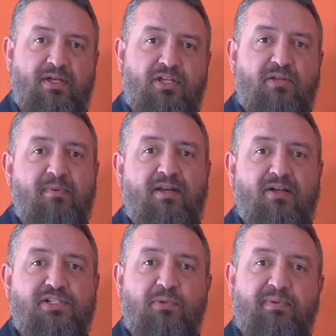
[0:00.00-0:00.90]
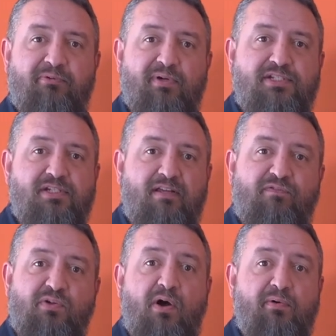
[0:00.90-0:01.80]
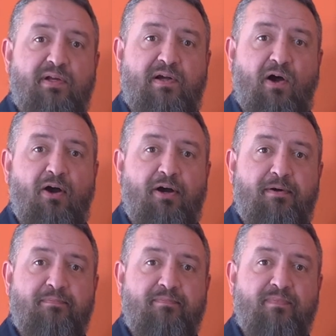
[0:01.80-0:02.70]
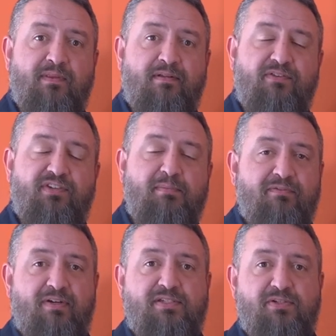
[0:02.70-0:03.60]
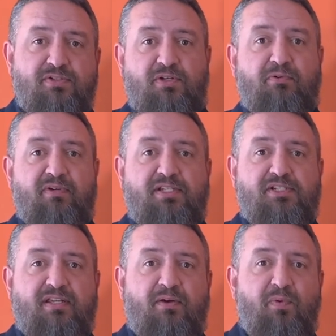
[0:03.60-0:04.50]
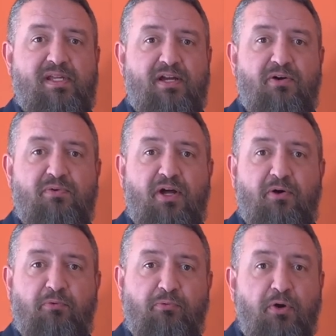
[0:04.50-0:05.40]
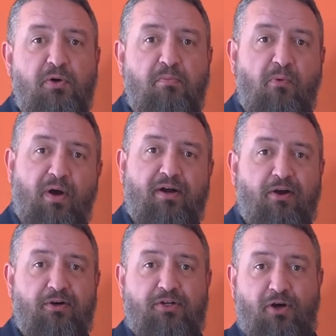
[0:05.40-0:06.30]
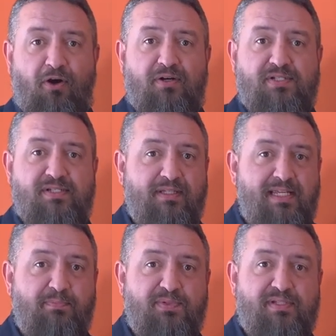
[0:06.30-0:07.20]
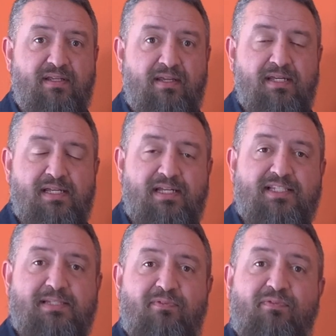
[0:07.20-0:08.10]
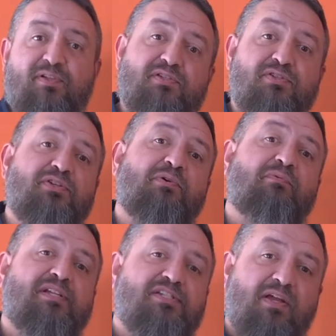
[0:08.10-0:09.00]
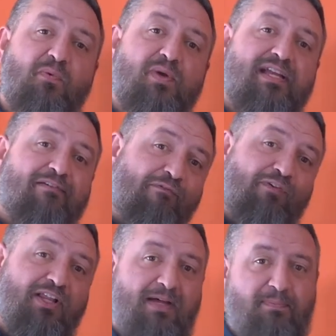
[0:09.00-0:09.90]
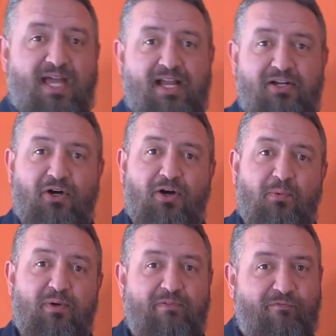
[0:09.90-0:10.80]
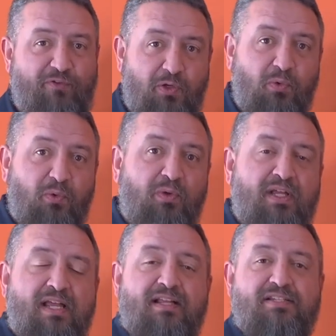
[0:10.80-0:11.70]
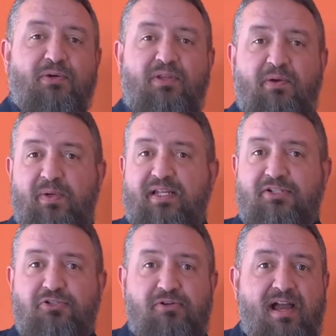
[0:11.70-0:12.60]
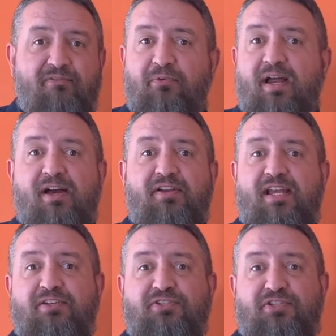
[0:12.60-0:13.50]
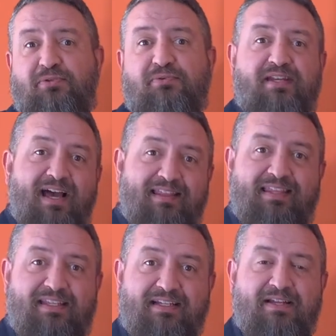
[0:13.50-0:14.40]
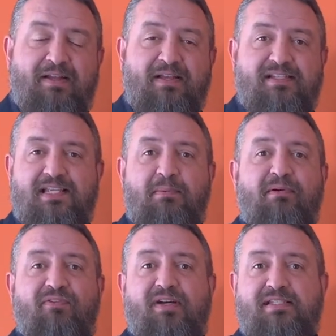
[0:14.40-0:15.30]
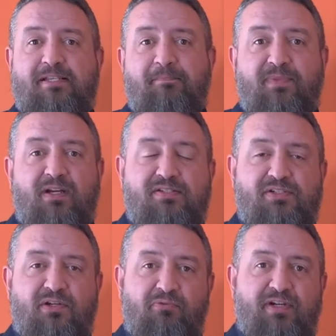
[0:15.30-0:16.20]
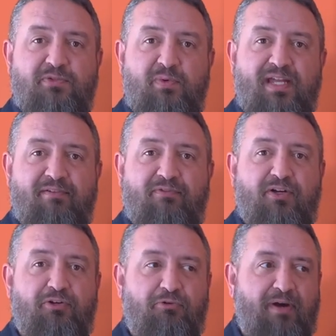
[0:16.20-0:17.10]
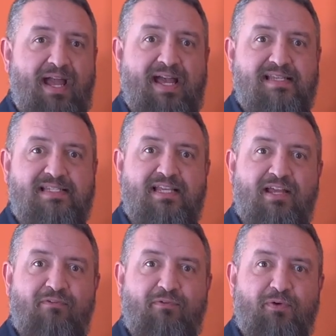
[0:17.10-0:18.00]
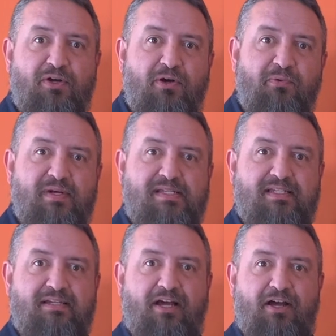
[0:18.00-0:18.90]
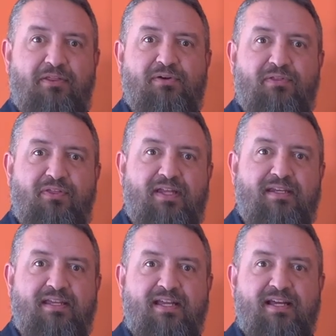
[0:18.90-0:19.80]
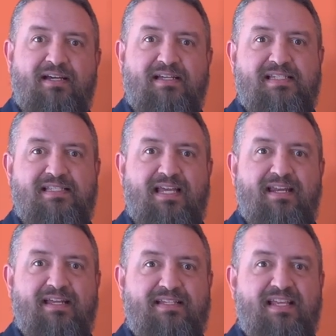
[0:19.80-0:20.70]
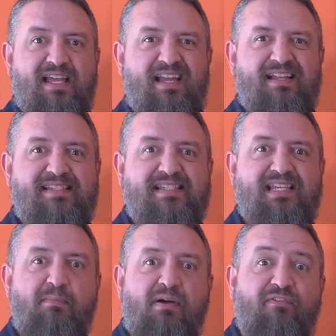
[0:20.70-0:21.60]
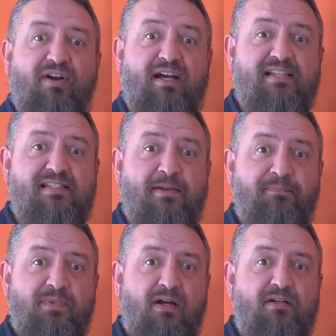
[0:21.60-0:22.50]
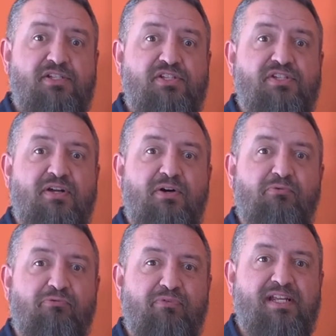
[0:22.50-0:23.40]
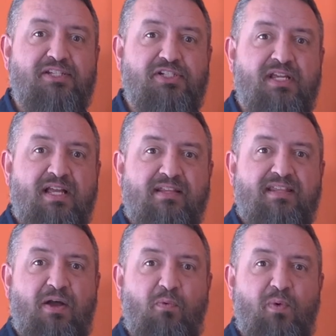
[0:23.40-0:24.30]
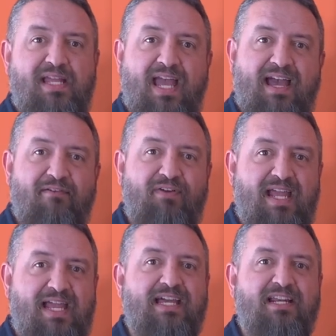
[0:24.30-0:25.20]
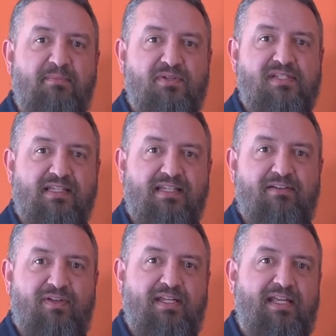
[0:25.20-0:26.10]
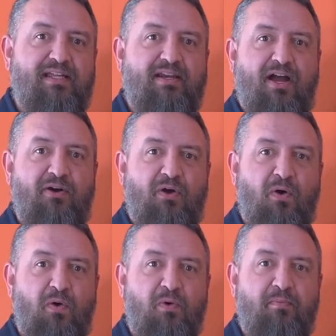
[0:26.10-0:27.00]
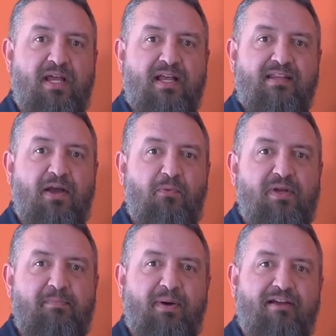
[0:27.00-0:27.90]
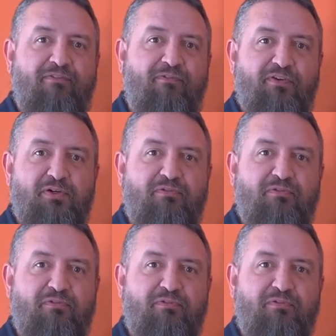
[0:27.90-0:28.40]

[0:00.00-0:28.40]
You might also be rich if you own a car. And some of us are so rich that we own a room where our car sleeps. And some of us are so rich that we can fill up that car with fuel so that we can drive around and do nothing. Some of us are so rich we have grass for no reason other than aesthetics. And some of us are so rich that we have animals living in our home that we buy food